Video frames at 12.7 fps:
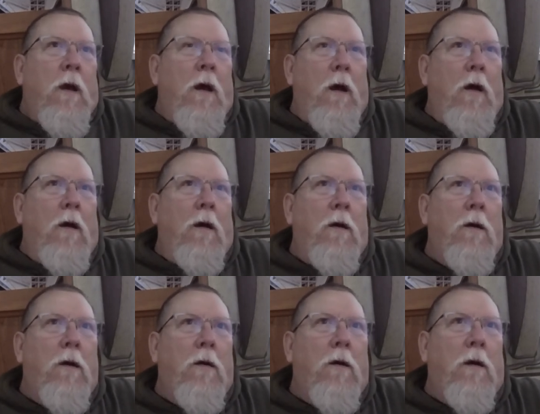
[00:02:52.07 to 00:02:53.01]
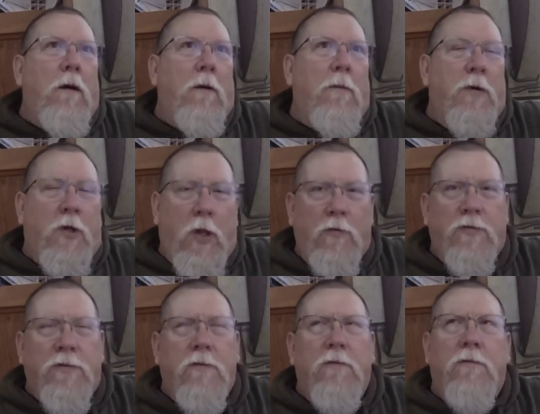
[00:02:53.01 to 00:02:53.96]
um,
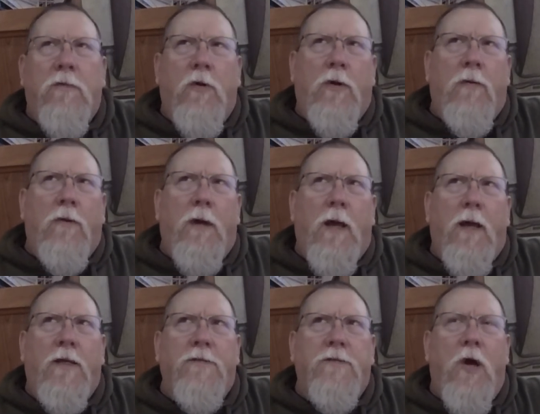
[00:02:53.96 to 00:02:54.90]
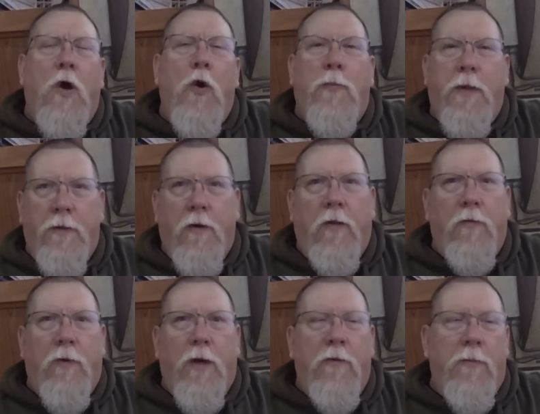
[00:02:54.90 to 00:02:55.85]
closed, well, I guess opened all
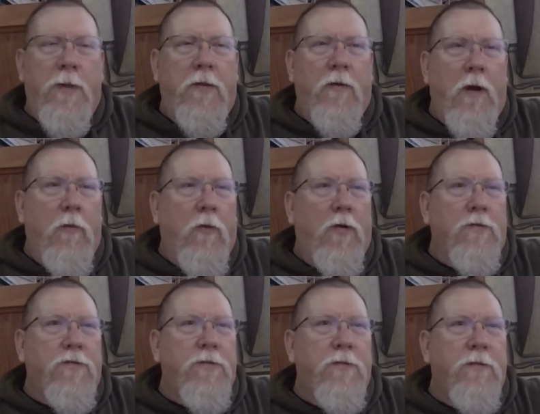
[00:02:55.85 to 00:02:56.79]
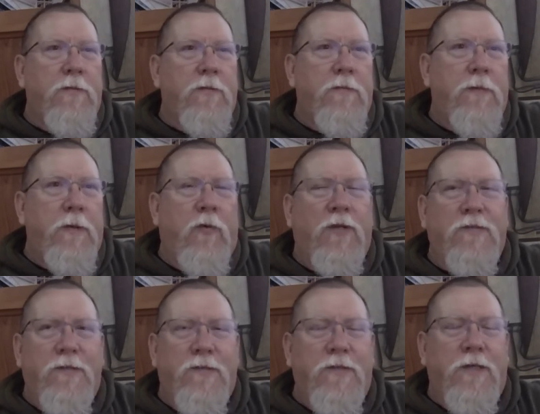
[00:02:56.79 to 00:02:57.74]
the way would be the right words. It
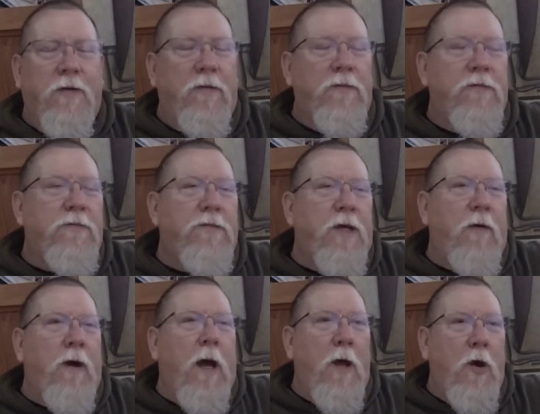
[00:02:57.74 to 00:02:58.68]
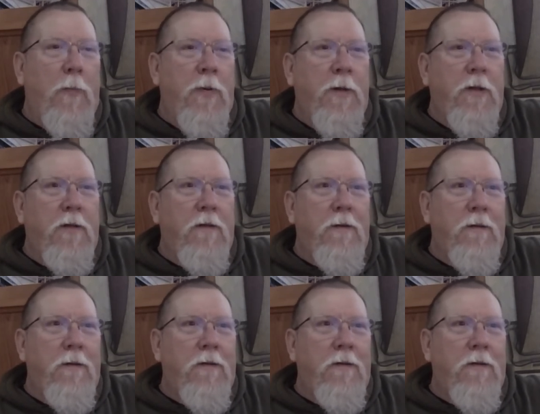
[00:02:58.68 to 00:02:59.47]
wasn't sealed, so I opened it